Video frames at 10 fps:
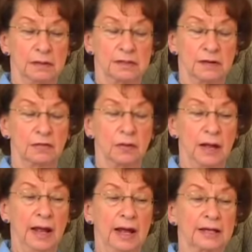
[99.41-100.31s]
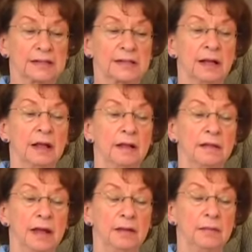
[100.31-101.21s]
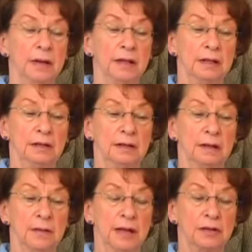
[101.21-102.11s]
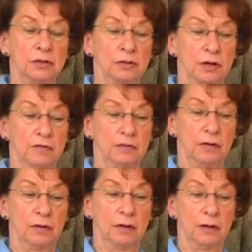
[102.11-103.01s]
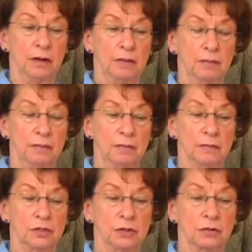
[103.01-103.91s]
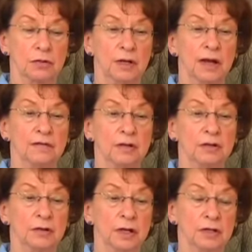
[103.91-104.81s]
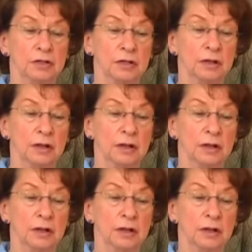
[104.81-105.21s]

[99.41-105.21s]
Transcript: several acts that made it mandatory for um, children to have education.